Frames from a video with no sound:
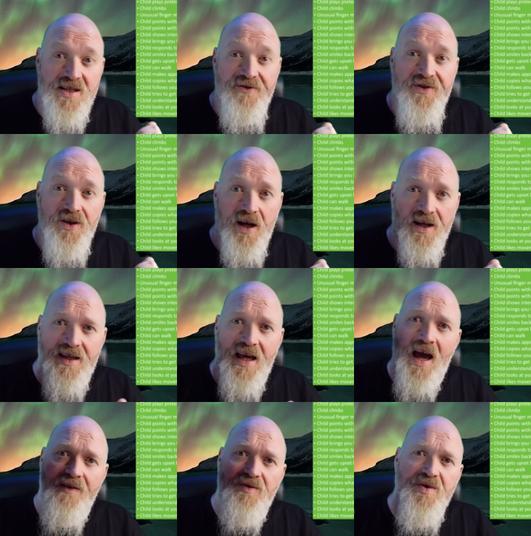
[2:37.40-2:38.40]
if you like, that
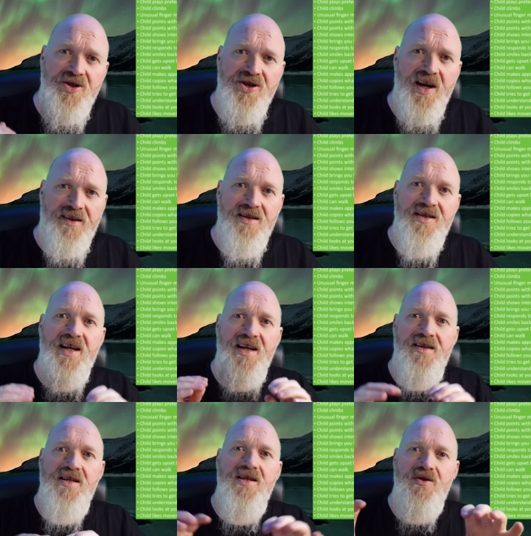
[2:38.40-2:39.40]
have to be checked that say
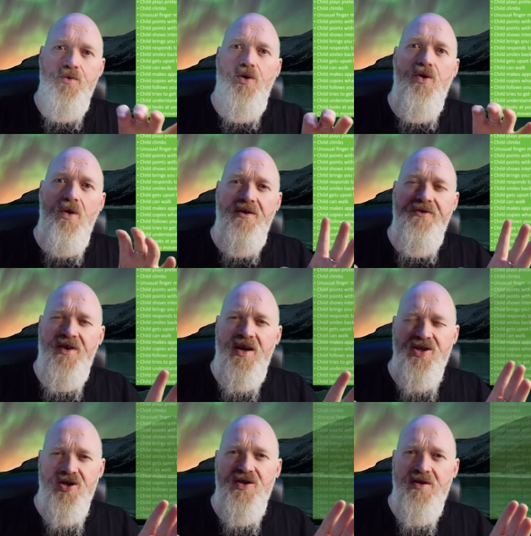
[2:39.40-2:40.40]
this is what
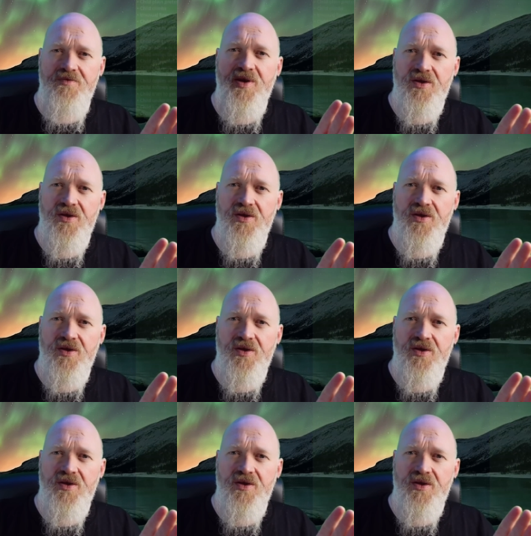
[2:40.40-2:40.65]
qualifies you to be